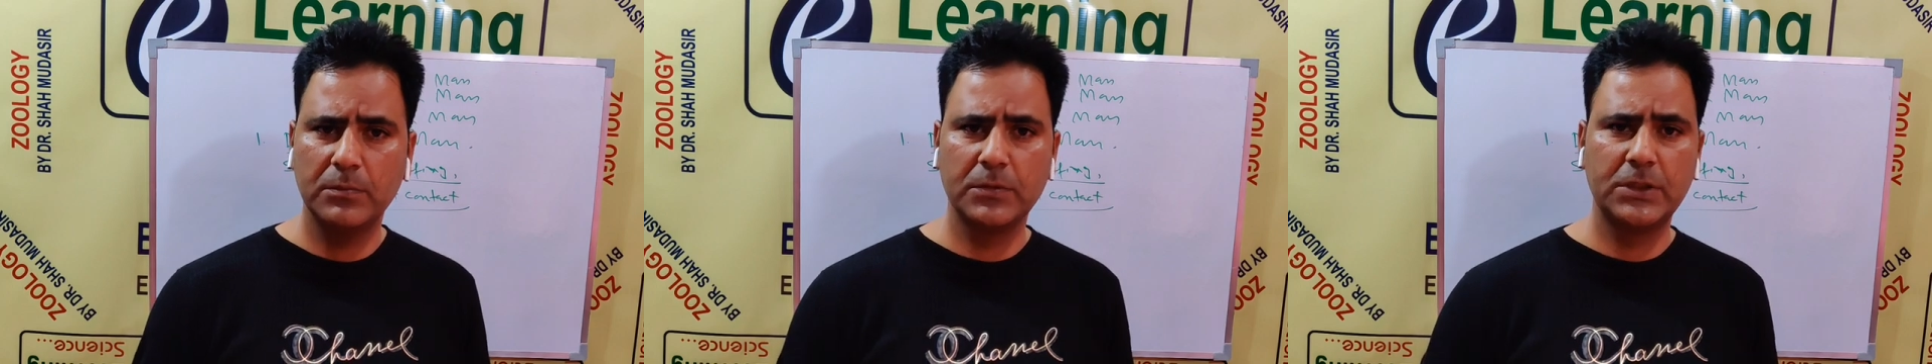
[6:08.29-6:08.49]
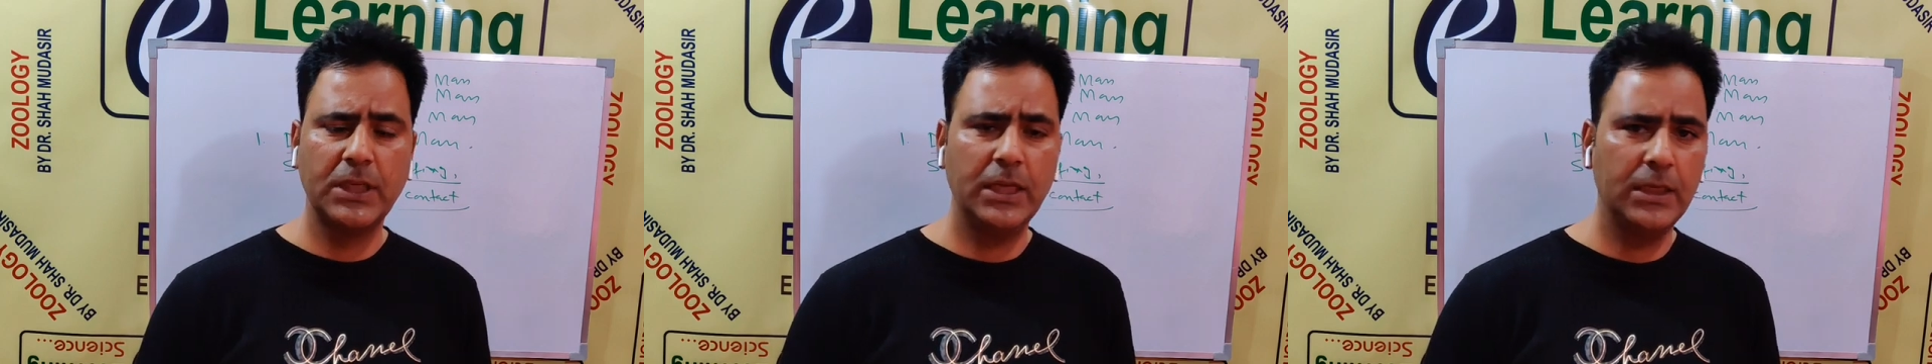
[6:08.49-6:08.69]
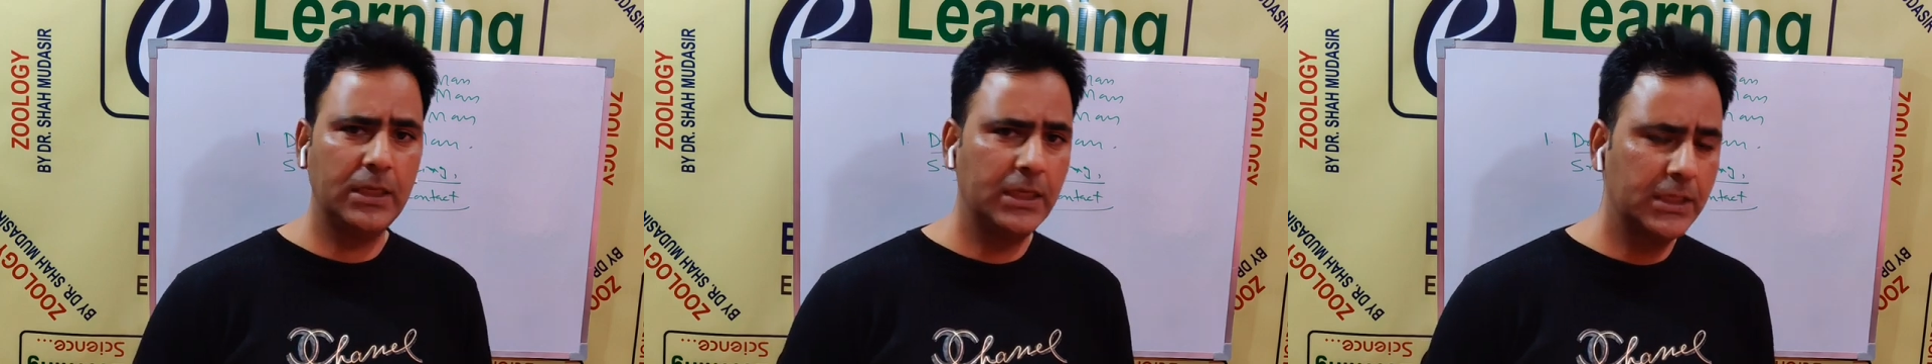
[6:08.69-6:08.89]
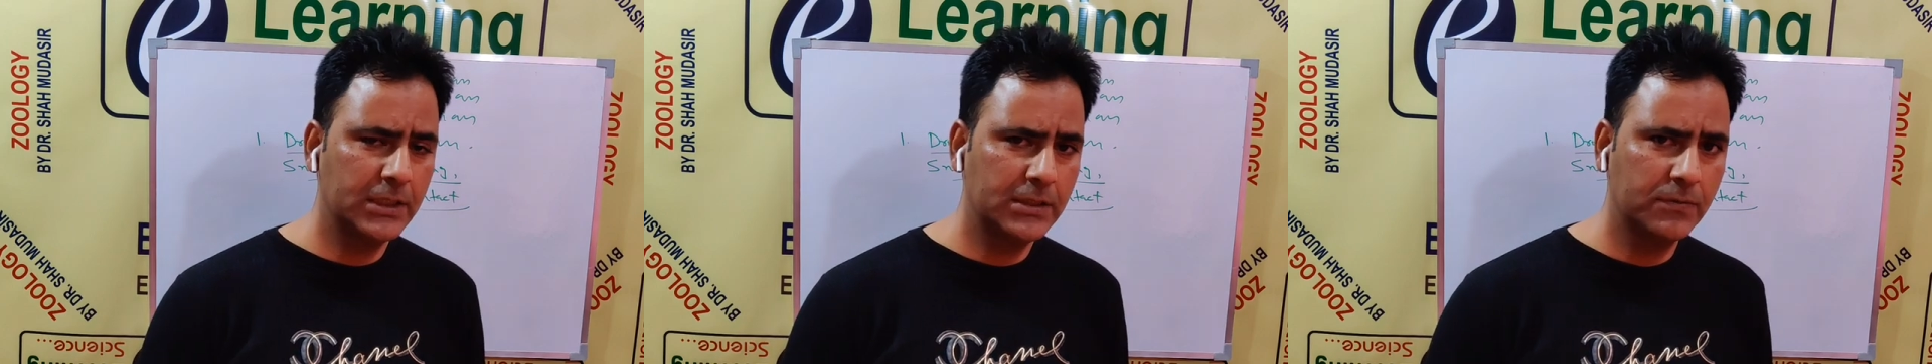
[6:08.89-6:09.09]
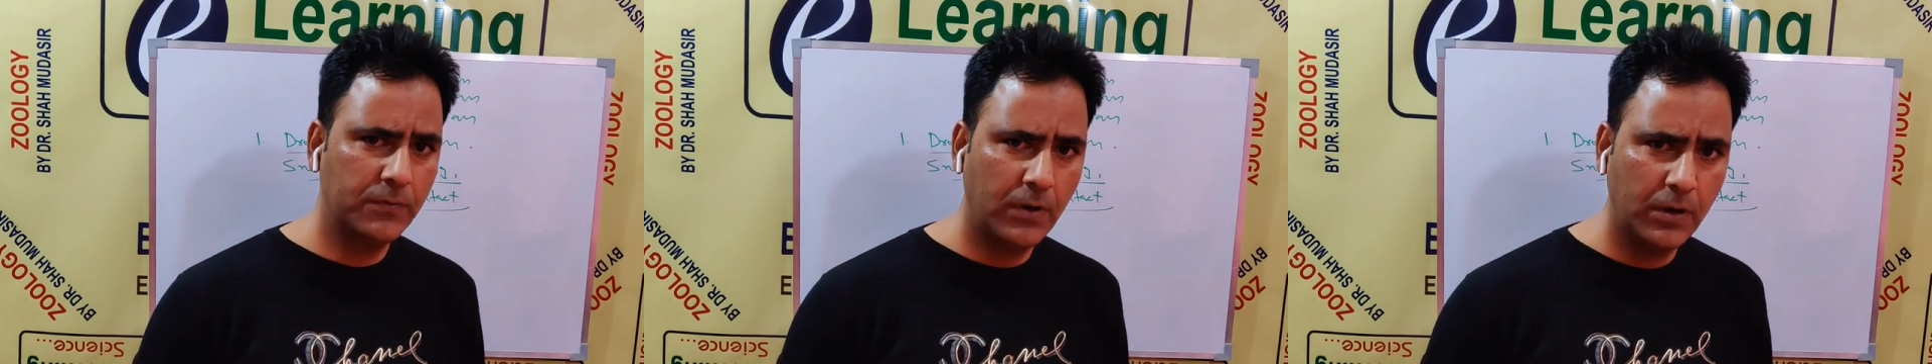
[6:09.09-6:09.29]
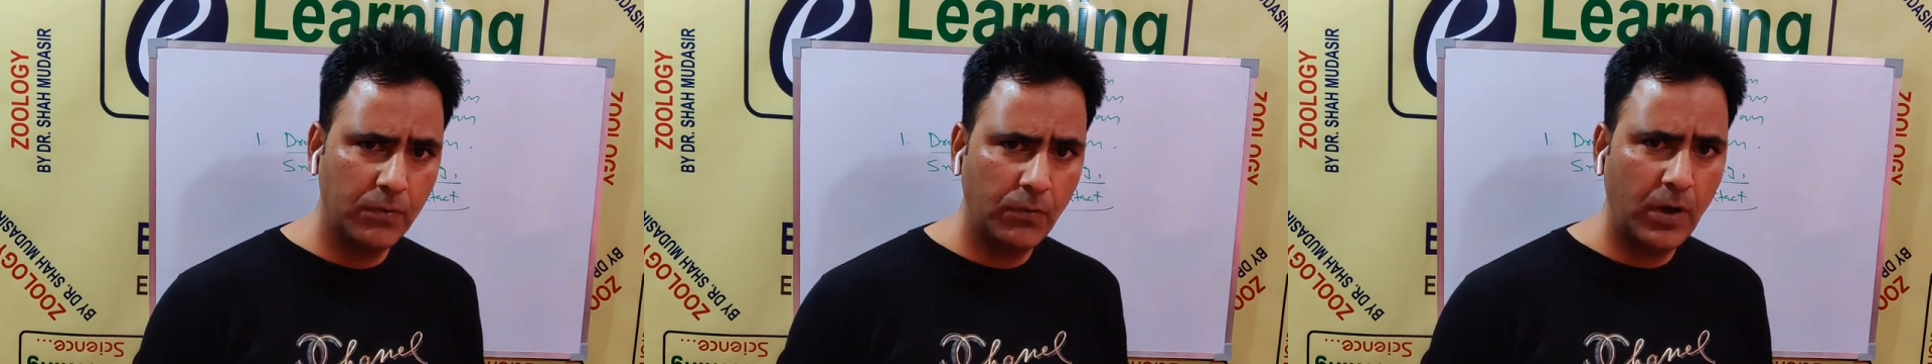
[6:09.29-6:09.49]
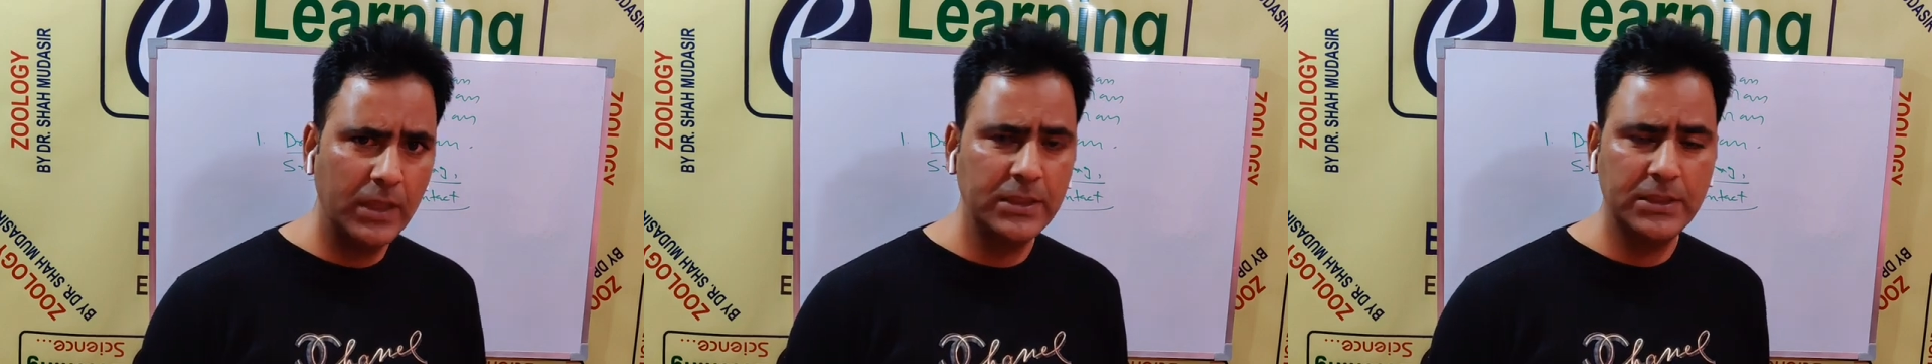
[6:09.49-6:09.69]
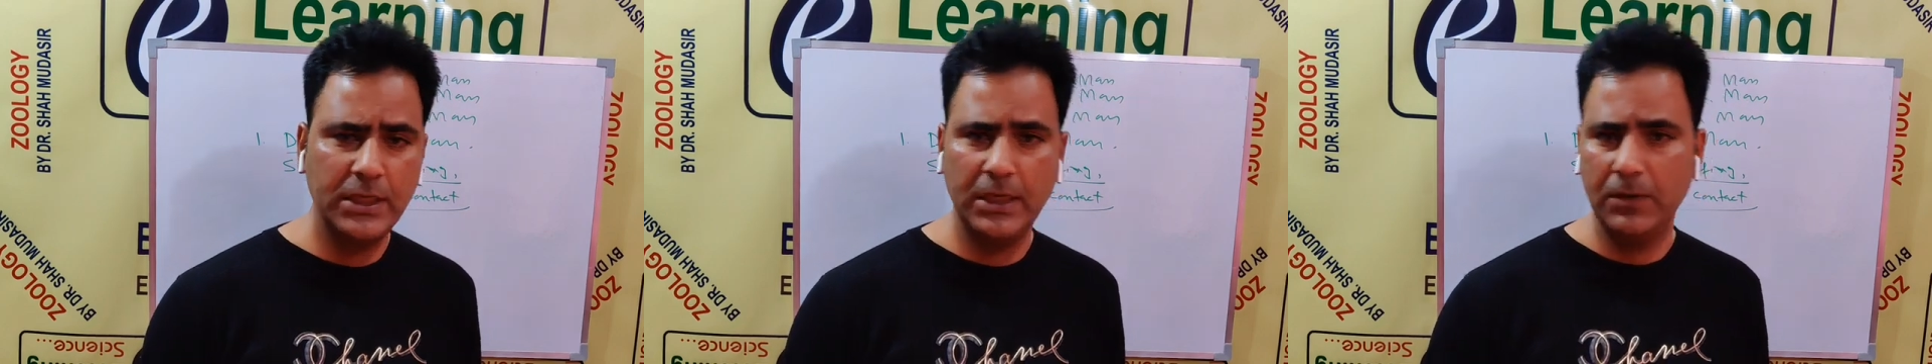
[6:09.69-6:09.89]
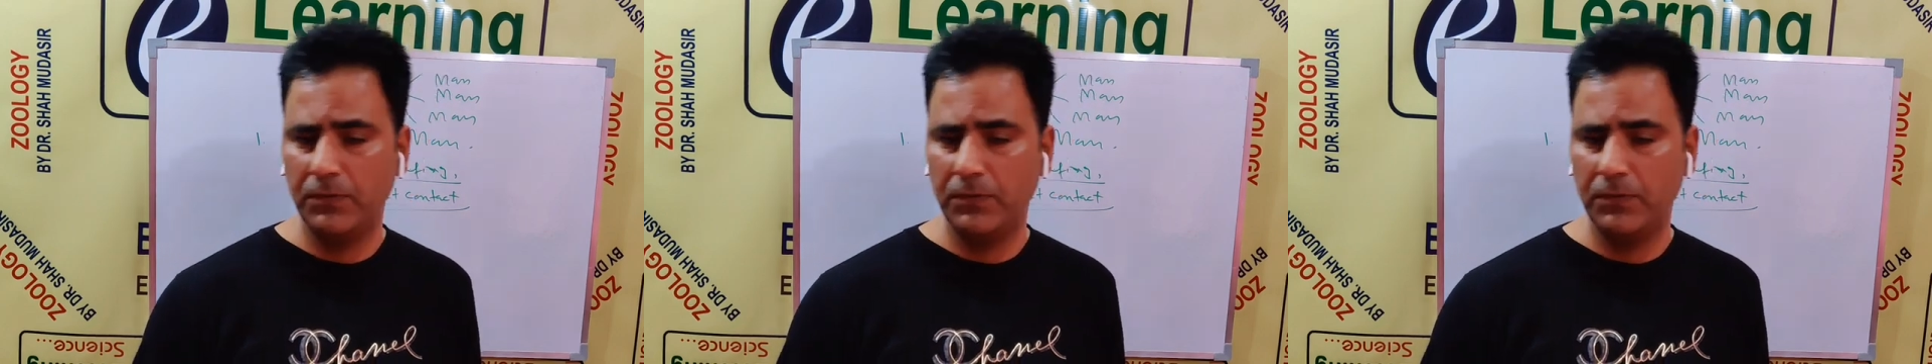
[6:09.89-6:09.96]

say it is for 1 day,